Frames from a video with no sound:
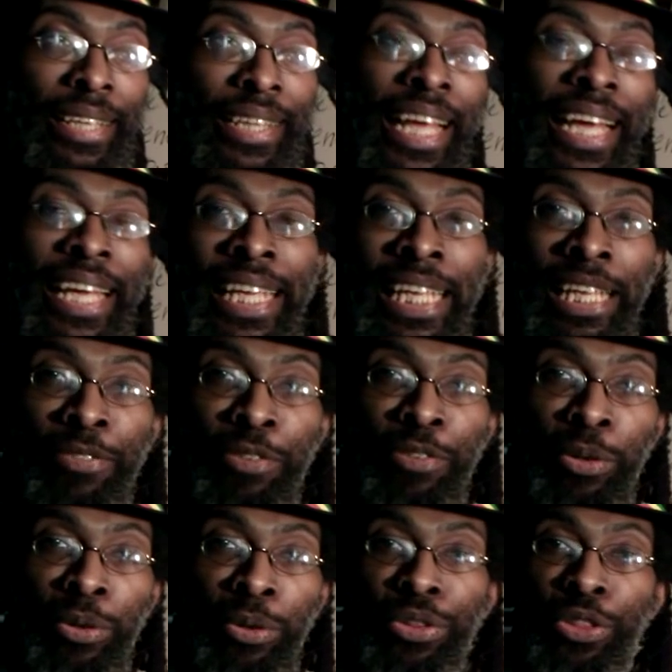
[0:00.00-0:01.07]
their
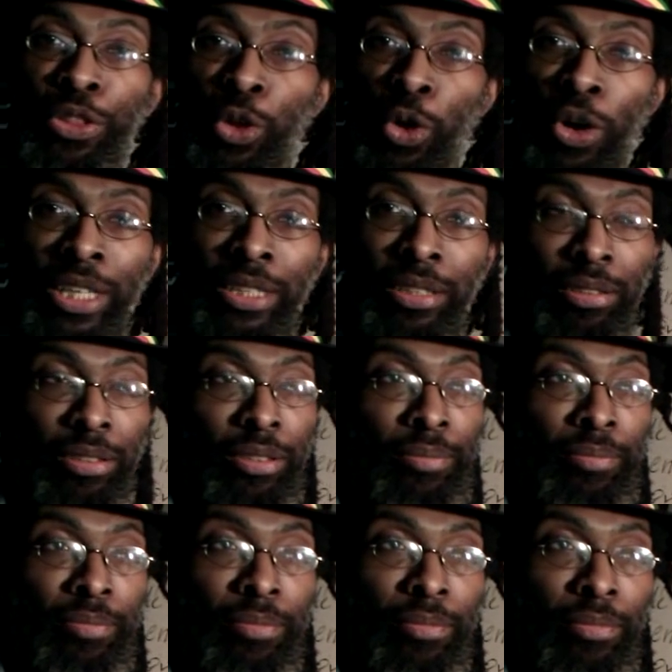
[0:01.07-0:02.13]
evil thoughts,
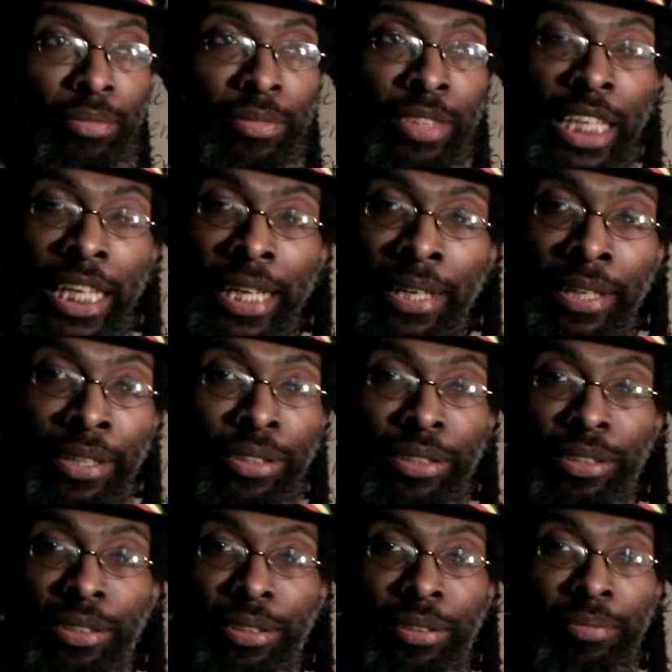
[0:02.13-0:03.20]
deeds,
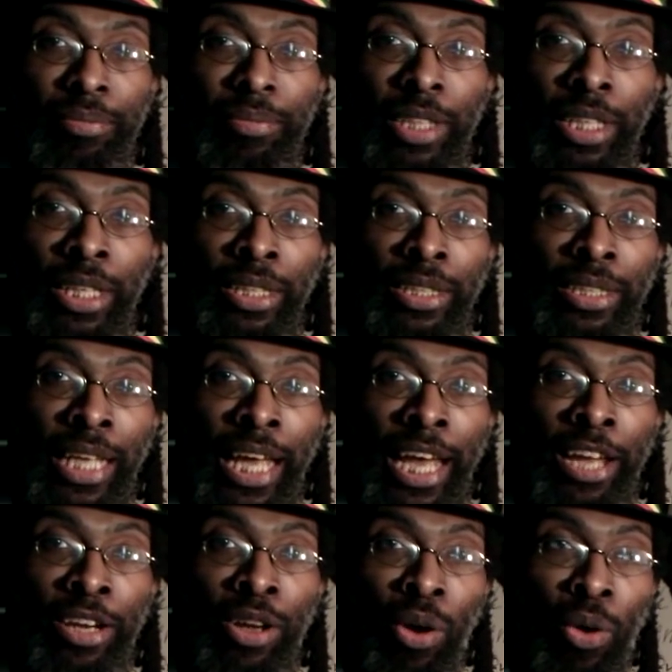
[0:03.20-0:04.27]
you
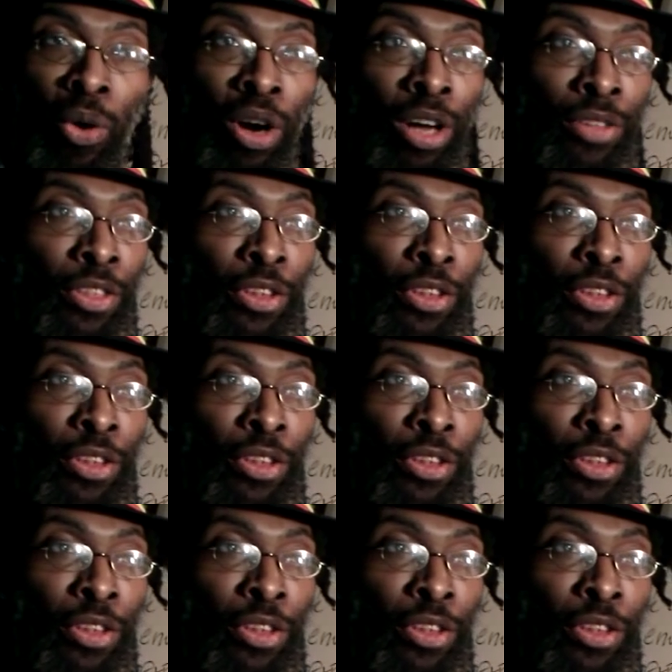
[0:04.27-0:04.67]
understand, or the